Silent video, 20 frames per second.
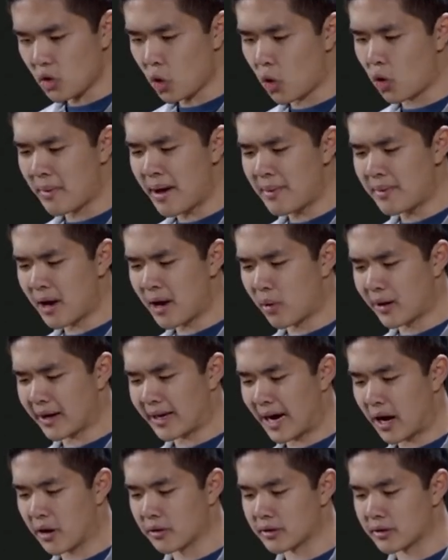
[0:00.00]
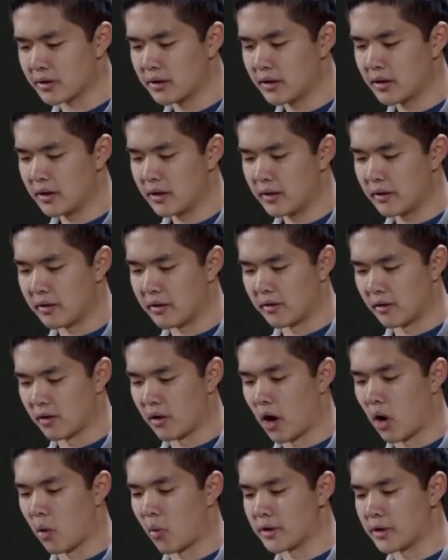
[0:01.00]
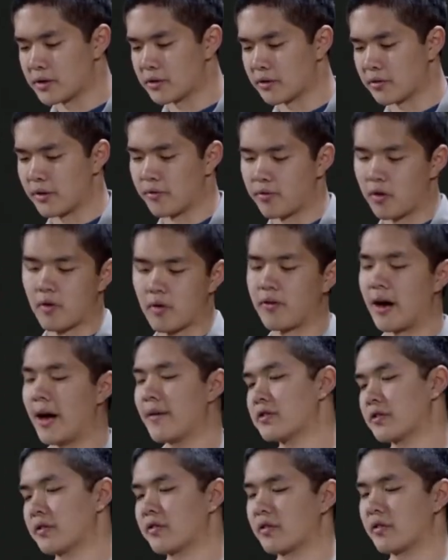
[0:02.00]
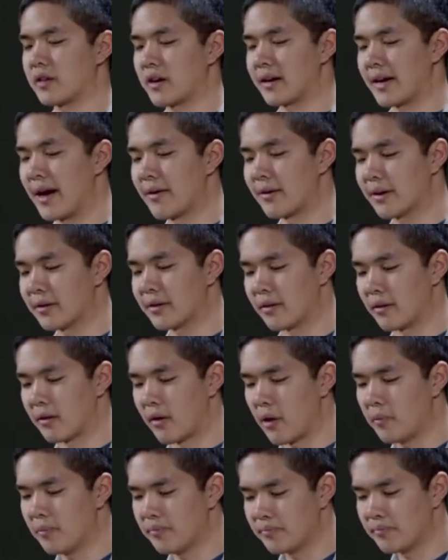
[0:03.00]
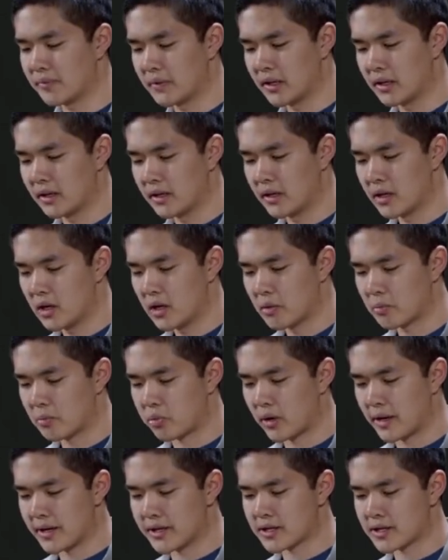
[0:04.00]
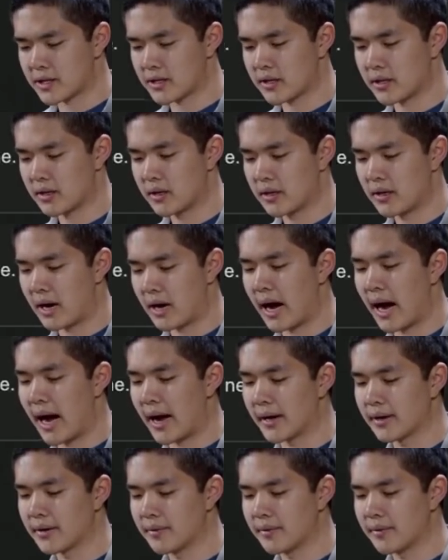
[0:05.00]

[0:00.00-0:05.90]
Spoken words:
Or maybe I want to count 0, 1, 2, 3, 4, 5, just to start counting at 0. Print I.